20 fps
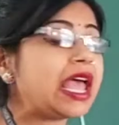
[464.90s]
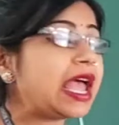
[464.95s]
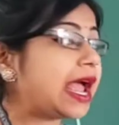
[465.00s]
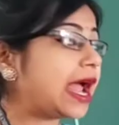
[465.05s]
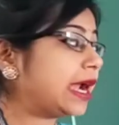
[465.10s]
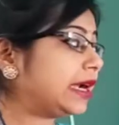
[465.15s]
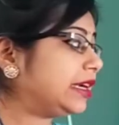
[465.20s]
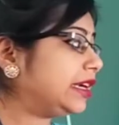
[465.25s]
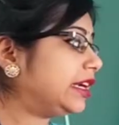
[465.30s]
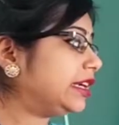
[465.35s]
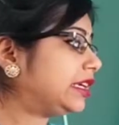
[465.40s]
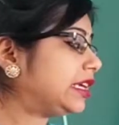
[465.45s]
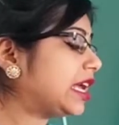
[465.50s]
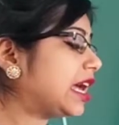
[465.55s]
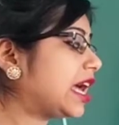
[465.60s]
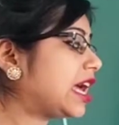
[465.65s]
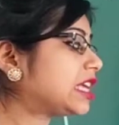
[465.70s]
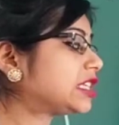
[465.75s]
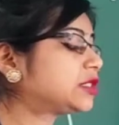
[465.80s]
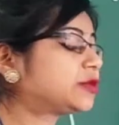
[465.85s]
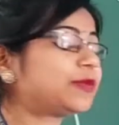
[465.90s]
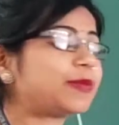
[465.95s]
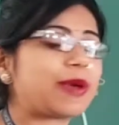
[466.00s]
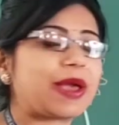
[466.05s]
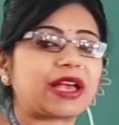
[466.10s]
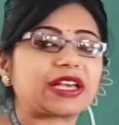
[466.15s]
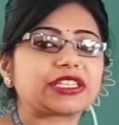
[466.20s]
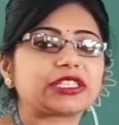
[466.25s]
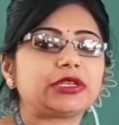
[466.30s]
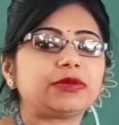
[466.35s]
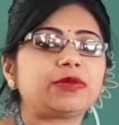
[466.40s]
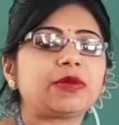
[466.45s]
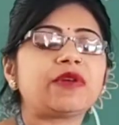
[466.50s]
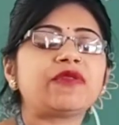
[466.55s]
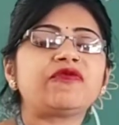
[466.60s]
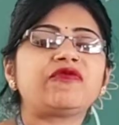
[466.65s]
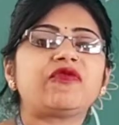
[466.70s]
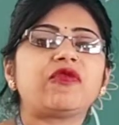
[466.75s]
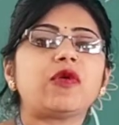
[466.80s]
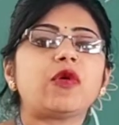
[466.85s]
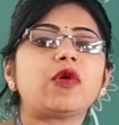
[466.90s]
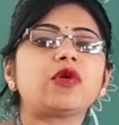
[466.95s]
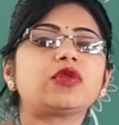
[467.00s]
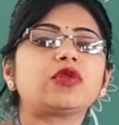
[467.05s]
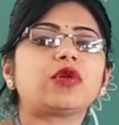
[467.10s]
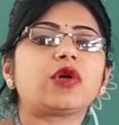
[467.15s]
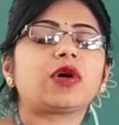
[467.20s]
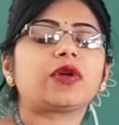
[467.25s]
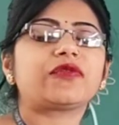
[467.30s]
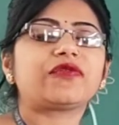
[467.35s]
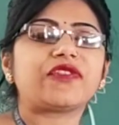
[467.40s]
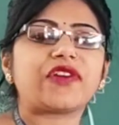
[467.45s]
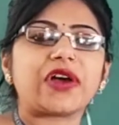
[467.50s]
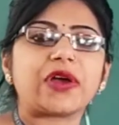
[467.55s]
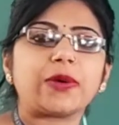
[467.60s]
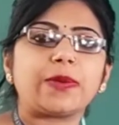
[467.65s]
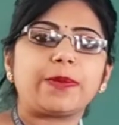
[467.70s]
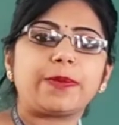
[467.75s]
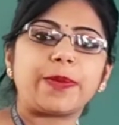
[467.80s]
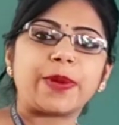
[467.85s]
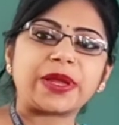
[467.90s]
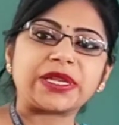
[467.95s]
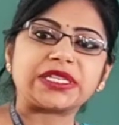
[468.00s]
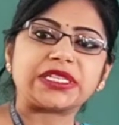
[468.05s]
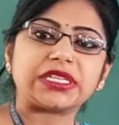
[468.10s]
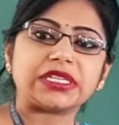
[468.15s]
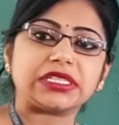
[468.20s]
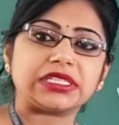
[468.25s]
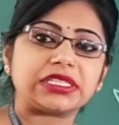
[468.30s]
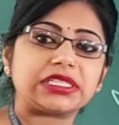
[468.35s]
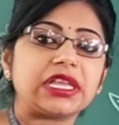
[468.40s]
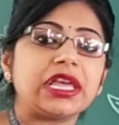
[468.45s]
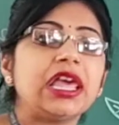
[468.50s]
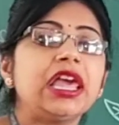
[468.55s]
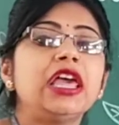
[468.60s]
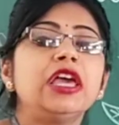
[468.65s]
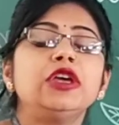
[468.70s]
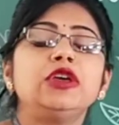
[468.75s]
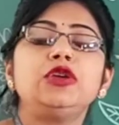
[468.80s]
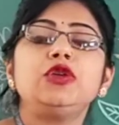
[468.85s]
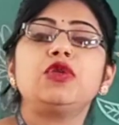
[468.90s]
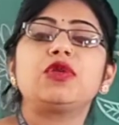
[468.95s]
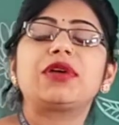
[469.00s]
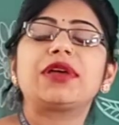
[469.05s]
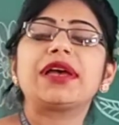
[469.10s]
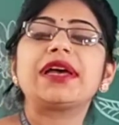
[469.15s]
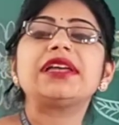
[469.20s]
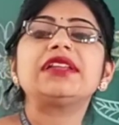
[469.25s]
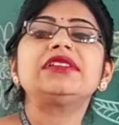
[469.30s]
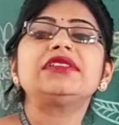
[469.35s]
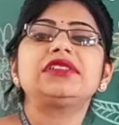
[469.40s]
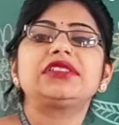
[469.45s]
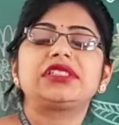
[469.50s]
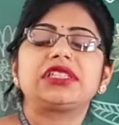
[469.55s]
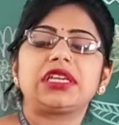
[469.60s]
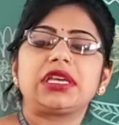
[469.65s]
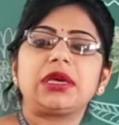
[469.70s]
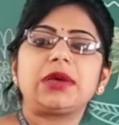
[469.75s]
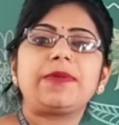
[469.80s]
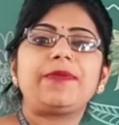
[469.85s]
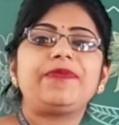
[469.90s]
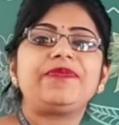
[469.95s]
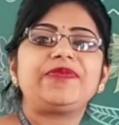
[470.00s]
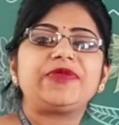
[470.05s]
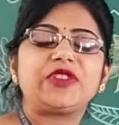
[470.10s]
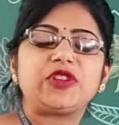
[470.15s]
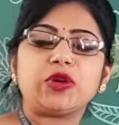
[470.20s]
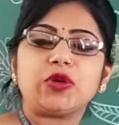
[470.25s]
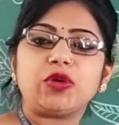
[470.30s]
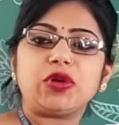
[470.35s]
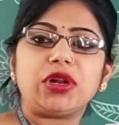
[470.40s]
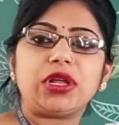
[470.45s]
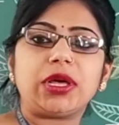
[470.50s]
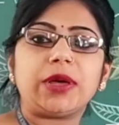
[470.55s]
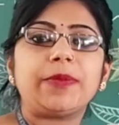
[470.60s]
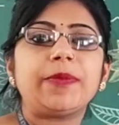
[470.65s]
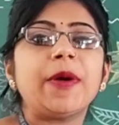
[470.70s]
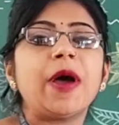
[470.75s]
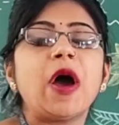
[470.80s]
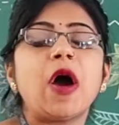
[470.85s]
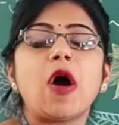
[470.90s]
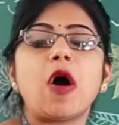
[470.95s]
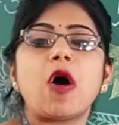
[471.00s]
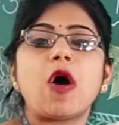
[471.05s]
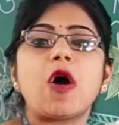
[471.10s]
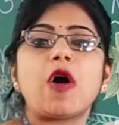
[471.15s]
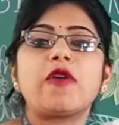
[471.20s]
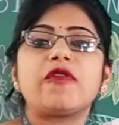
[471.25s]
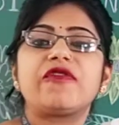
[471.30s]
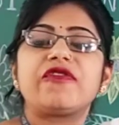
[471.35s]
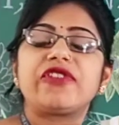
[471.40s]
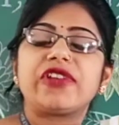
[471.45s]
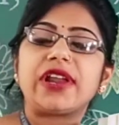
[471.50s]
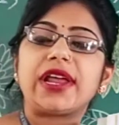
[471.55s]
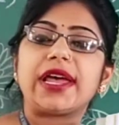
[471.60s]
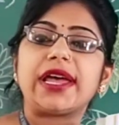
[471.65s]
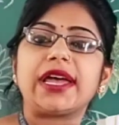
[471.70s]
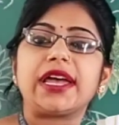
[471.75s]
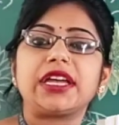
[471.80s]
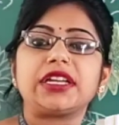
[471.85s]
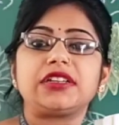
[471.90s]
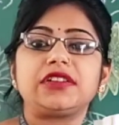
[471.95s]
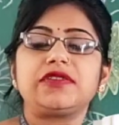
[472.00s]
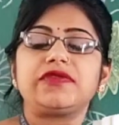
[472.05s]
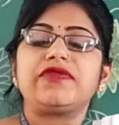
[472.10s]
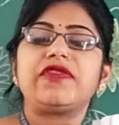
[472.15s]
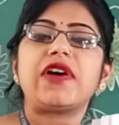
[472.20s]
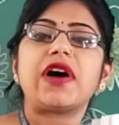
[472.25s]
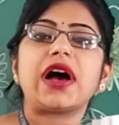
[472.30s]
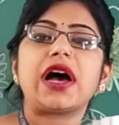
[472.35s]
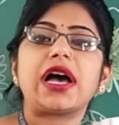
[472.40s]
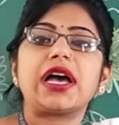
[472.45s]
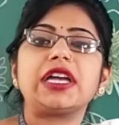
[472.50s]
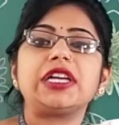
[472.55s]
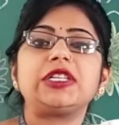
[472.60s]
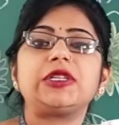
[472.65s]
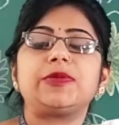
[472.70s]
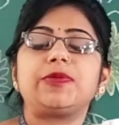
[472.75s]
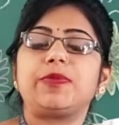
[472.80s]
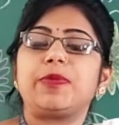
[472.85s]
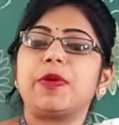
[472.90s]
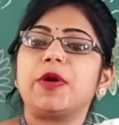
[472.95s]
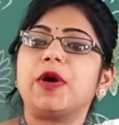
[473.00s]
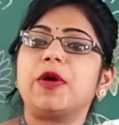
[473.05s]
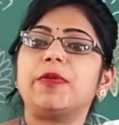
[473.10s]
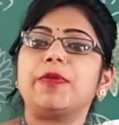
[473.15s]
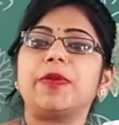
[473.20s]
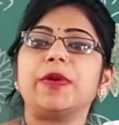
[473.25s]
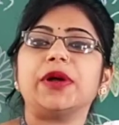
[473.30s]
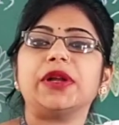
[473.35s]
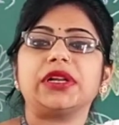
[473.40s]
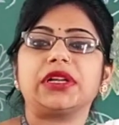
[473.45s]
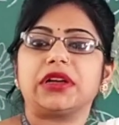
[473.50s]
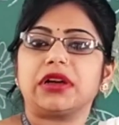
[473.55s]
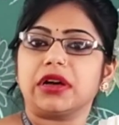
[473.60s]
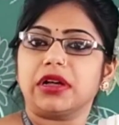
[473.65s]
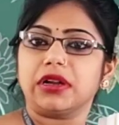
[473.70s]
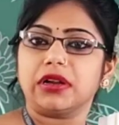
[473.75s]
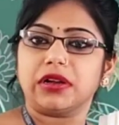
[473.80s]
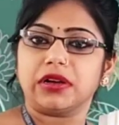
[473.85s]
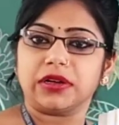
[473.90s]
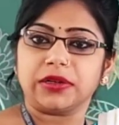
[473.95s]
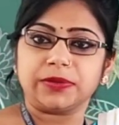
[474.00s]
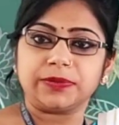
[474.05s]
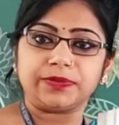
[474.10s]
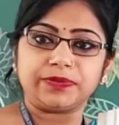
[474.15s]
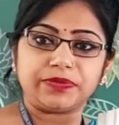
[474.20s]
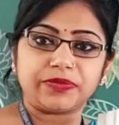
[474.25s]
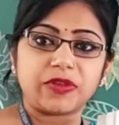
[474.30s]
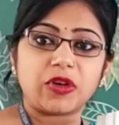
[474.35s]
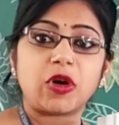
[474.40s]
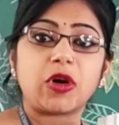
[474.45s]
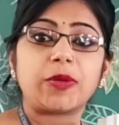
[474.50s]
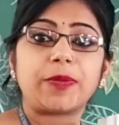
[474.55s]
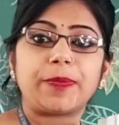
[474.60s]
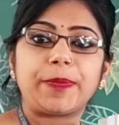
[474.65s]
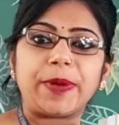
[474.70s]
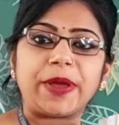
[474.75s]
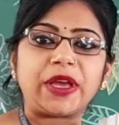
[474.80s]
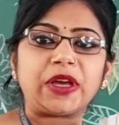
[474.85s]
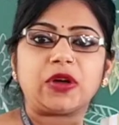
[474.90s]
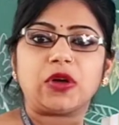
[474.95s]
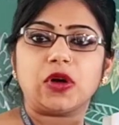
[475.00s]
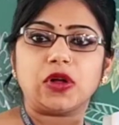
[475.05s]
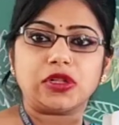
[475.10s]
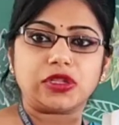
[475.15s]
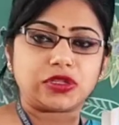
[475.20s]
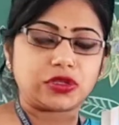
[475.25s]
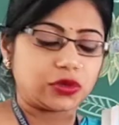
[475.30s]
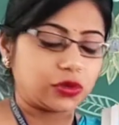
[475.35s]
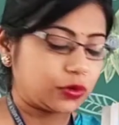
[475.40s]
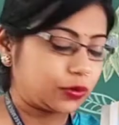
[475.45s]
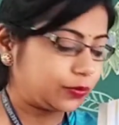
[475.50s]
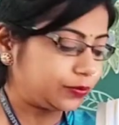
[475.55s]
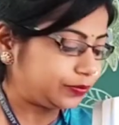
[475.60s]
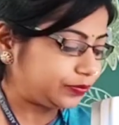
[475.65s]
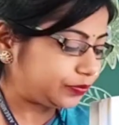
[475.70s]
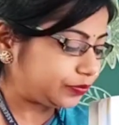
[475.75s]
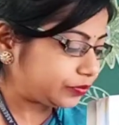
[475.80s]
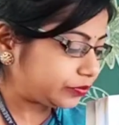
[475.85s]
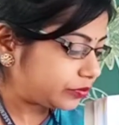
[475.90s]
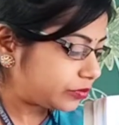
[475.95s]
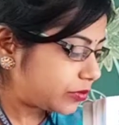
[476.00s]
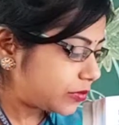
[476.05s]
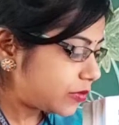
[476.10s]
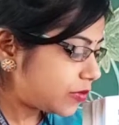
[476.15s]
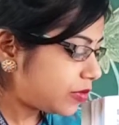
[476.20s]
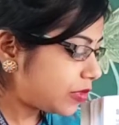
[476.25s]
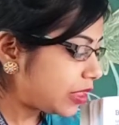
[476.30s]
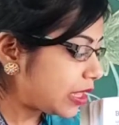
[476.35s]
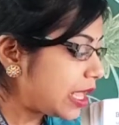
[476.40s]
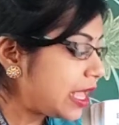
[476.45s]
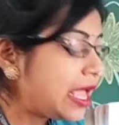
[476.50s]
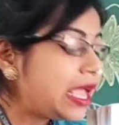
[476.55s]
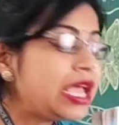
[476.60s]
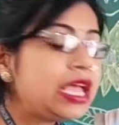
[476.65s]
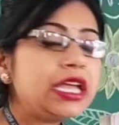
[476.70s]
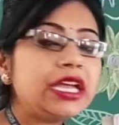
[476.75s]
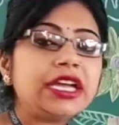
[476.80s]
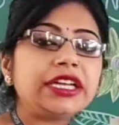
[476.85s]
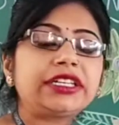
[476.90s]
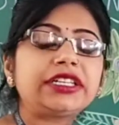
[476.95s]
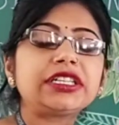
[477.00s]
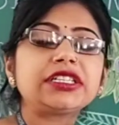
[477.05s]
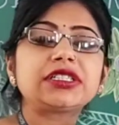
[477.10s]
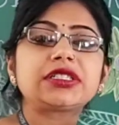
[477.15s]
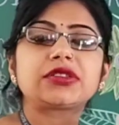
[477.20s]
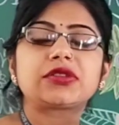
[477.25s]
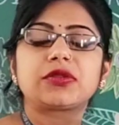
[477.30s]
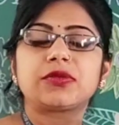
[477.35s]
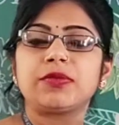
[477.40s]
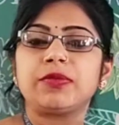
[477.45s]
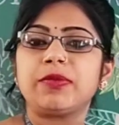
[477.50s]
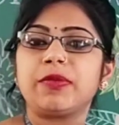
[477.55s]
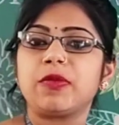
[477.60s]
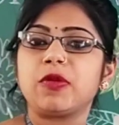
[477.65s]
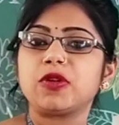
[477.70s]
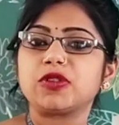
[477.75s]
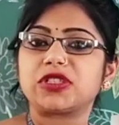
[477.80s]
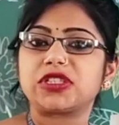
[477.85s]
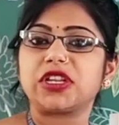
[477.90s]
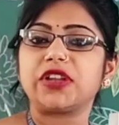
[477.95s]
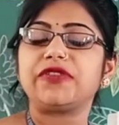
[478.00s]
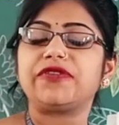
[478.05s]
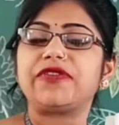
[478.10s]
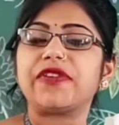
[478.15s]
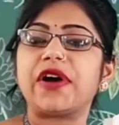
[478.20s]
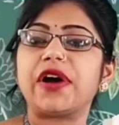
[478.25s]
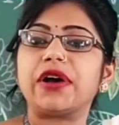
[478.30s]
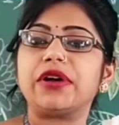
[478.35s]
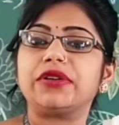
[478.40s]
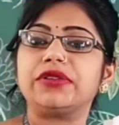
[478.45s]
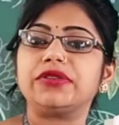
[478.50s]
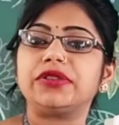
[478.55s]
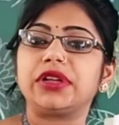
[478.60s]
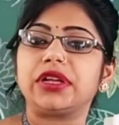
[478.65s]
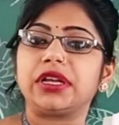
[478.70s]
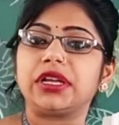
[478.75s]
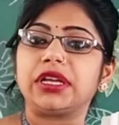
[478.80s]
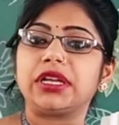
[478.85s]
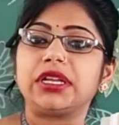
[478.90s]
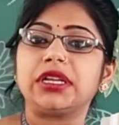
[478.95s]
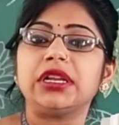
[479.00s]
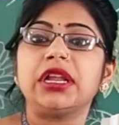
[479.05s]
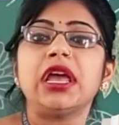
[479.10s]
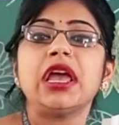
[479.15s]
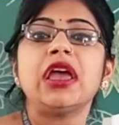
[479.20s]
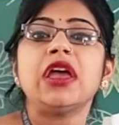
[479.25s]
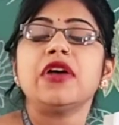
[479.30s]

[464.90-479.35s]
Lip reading: and it has maximum 4 or 5 petals. You can see tulip of red, white, purple color or pink also. It is mostly found in